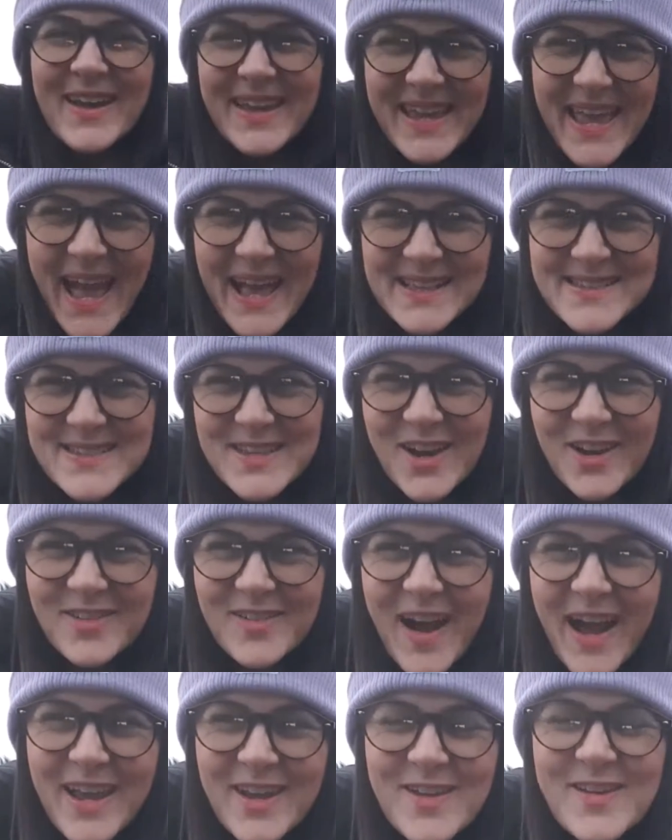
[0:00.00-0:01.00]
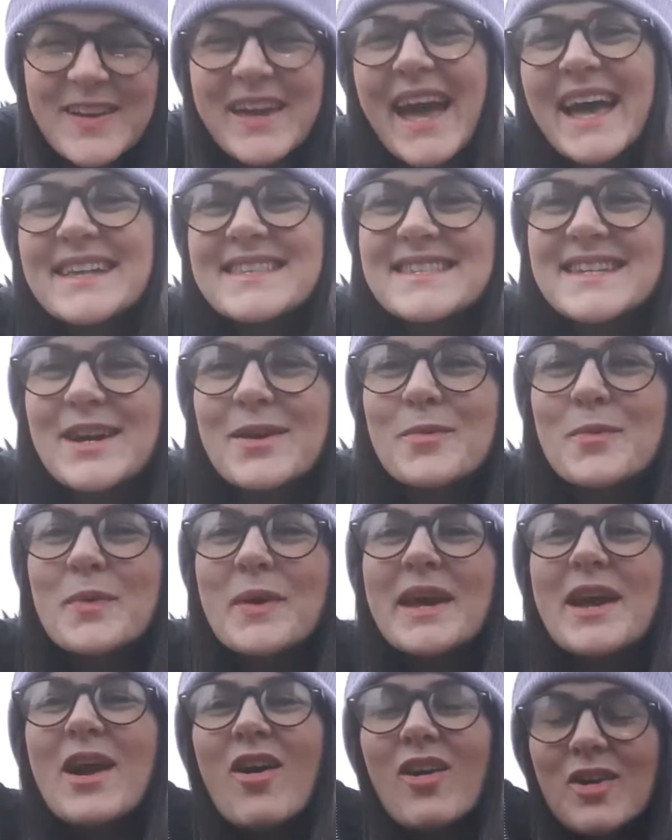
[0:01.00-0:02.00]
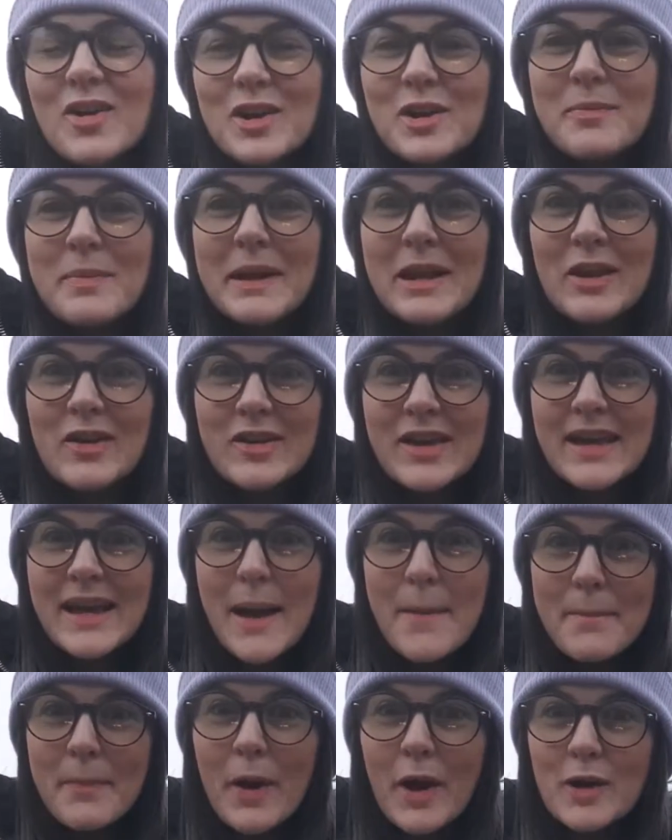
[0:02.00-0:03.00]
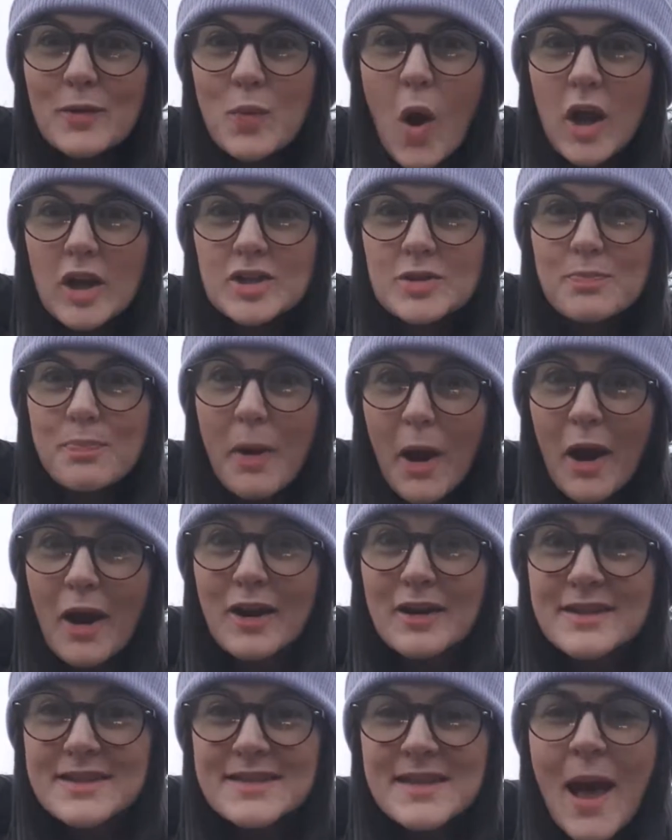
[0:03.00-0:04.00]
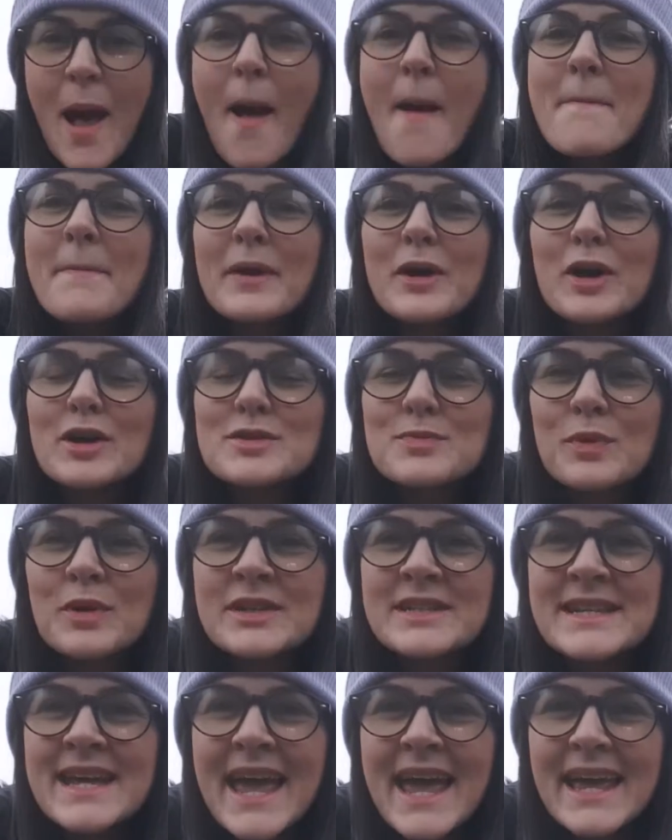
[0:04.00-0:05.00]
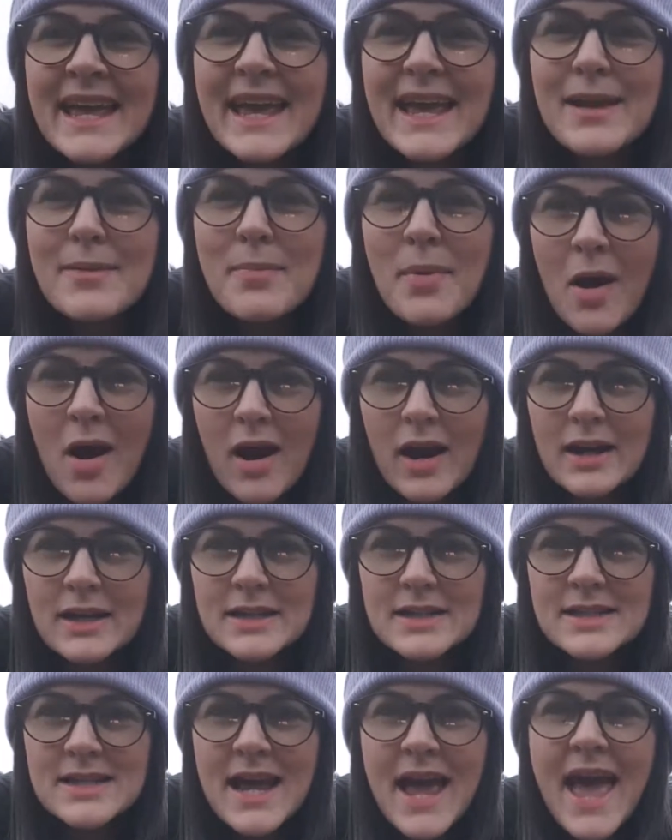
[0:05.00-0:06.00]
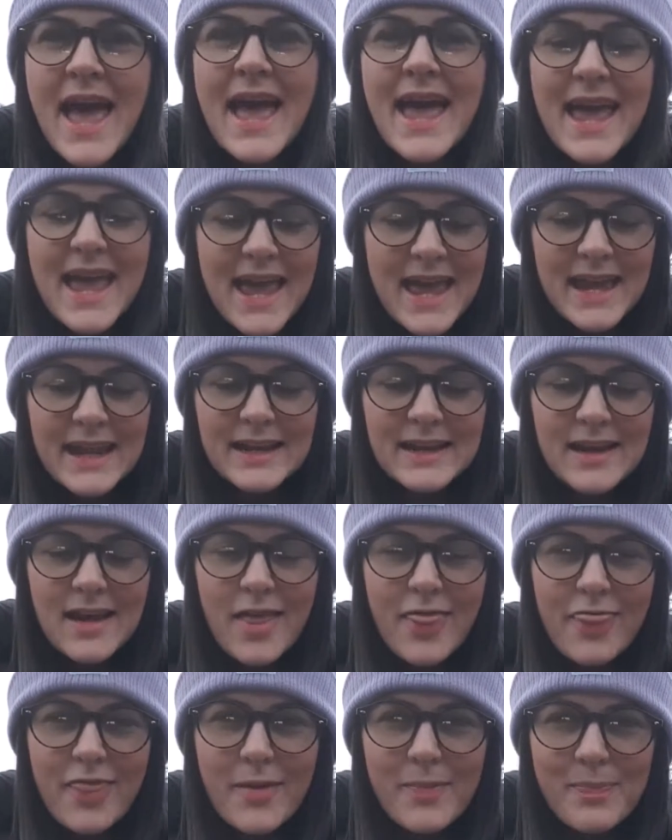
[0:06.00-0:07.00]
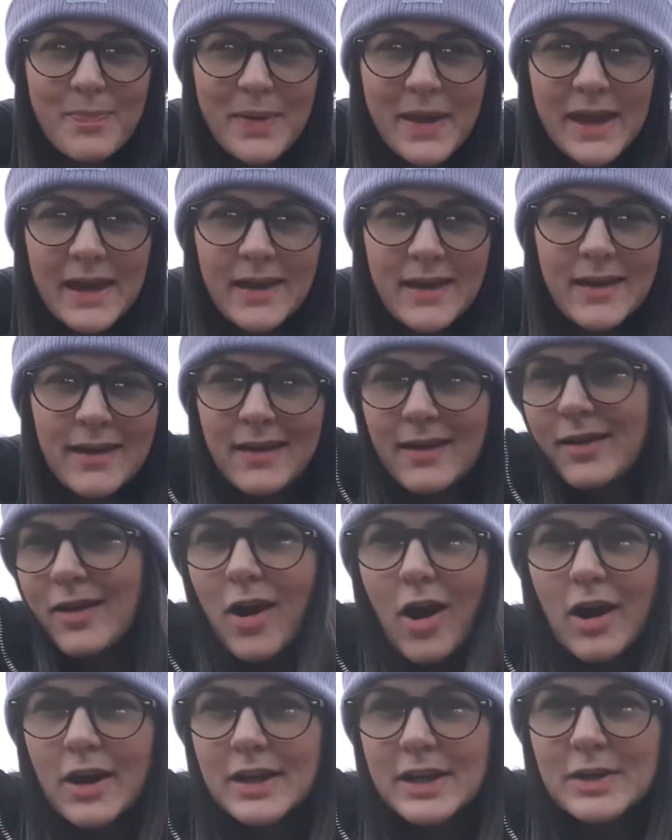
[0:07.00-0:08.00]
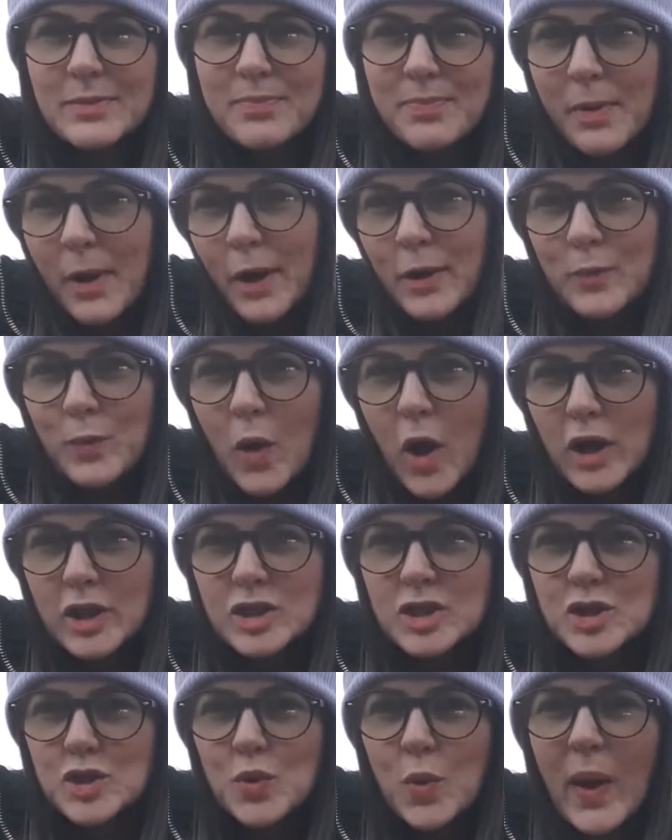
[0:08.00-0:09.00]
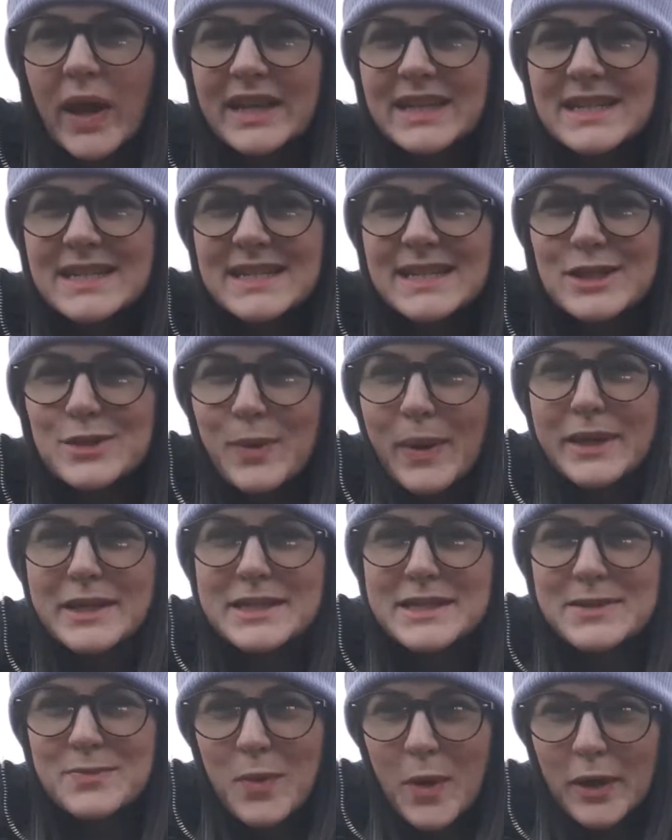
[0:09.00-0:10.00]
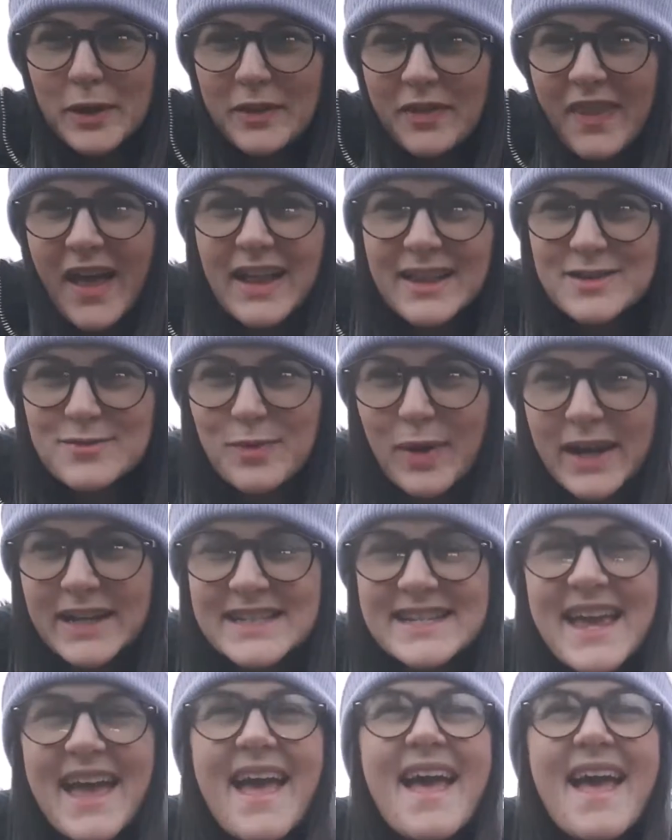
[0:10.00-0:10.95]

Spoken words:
Yes, you're right, you guessed it. We are going to be looking at birds because we're taking part in the Big Garden Bird Watch 2021. That's right.